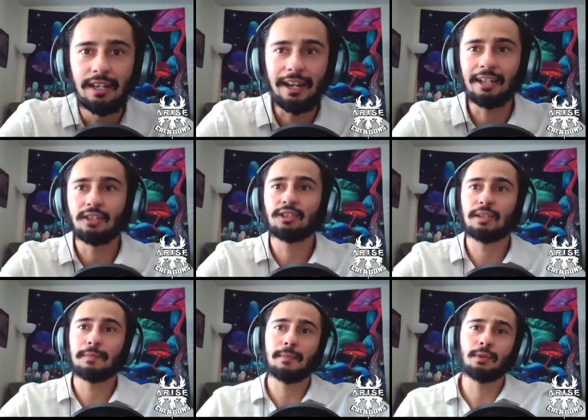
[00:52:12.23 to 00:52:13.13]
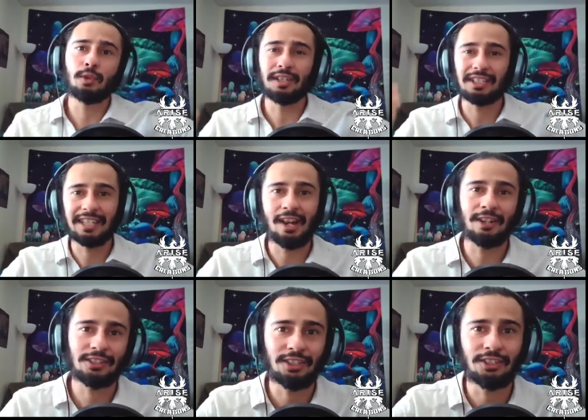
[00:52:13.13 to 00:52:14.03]
and you see people doing
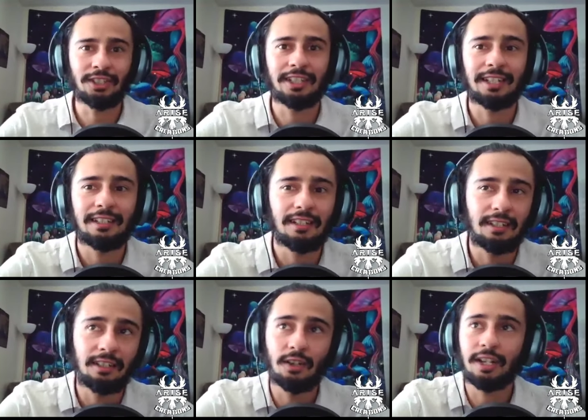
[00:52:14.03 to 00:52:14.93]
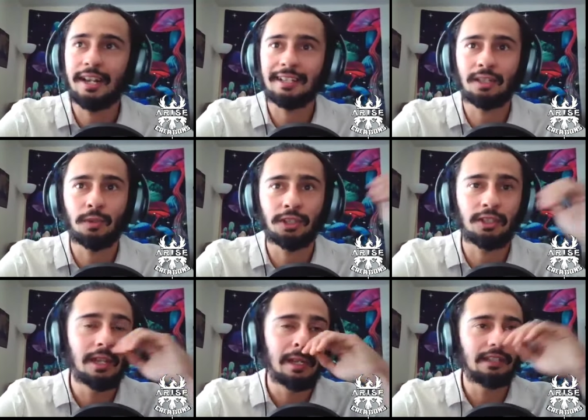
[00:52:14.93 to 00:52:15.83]
seances and, con, you know, connecting with
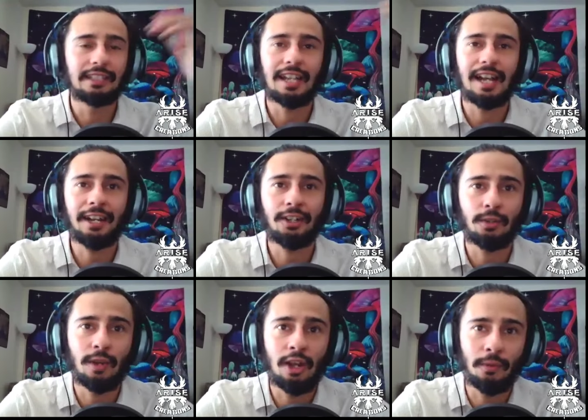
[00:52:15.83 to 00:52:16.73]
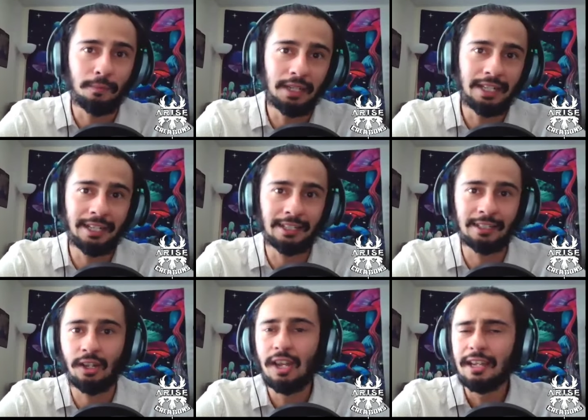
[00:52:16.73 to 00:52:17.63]
these higher realm beings.
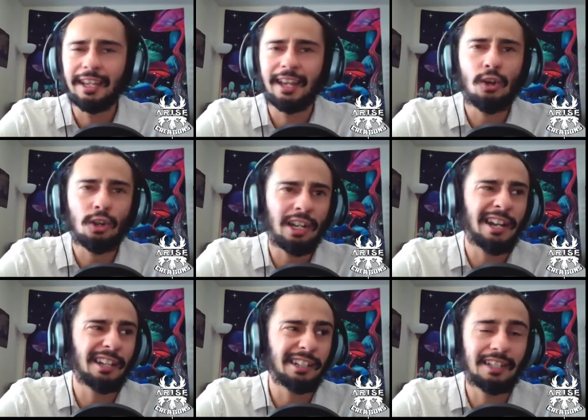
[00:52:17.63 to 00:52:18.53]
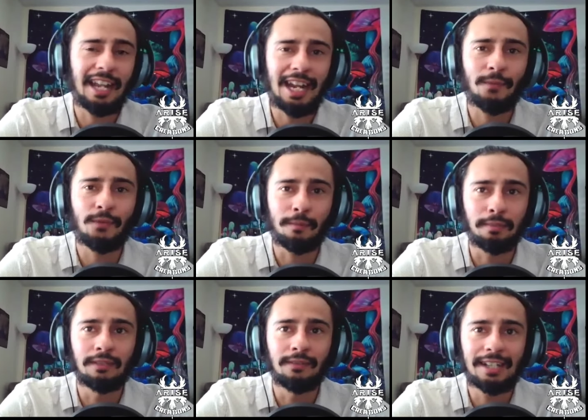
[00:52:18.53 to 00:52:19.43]
And that all kind of came from
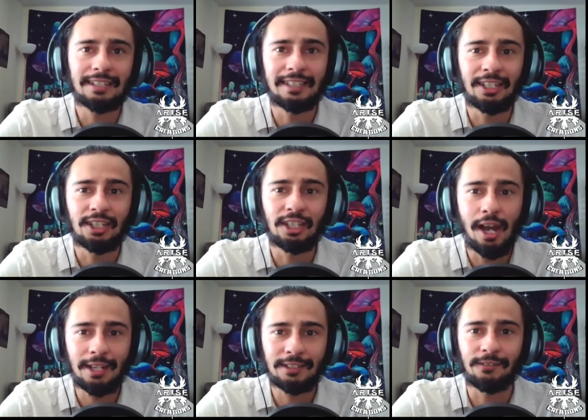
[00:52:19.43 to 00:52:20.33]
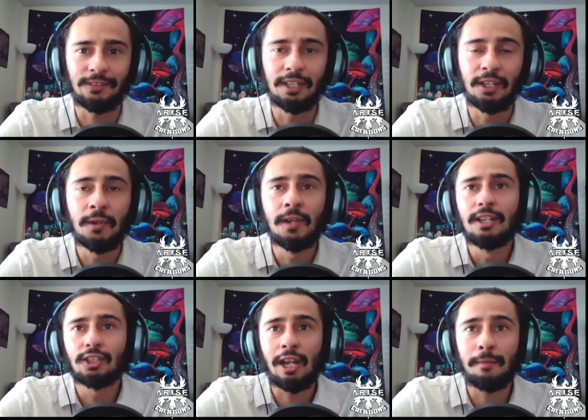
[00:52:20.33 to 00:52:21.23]
Blavatsky and Theosophy.
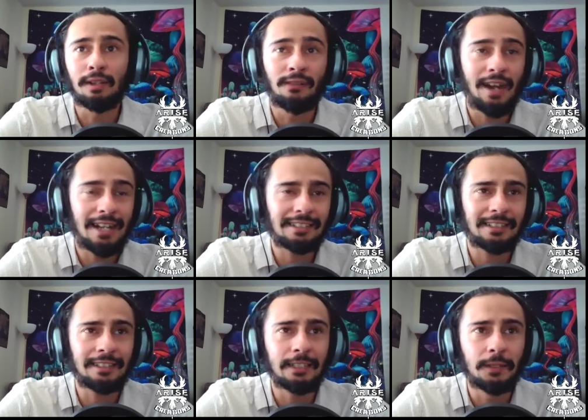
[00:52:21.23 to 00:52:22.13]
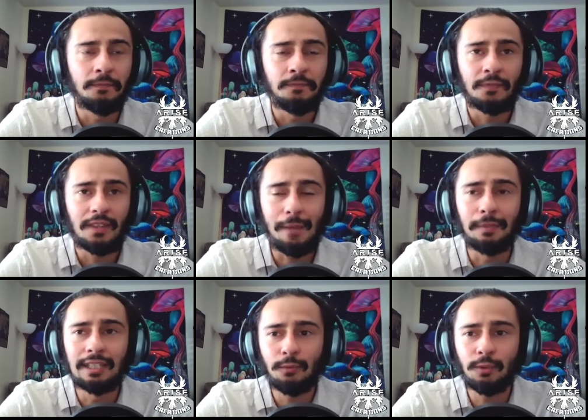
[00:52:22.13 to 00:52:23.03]
So, and Blavatsky, I
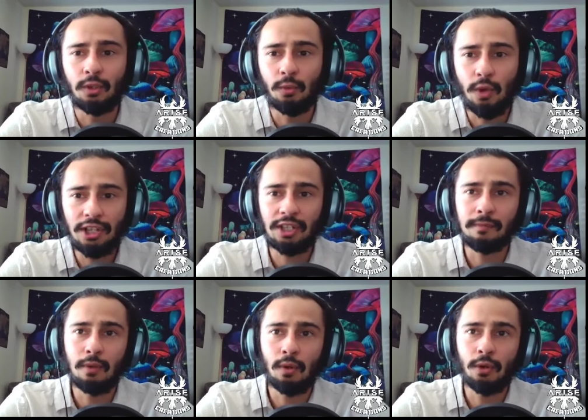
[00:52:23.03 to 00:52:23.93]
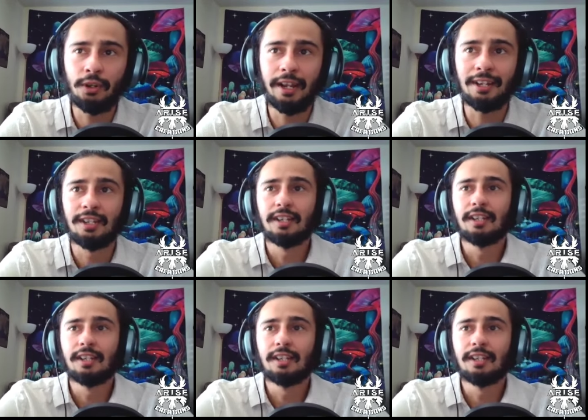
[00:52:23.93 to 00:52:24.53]
believe was a Russian born and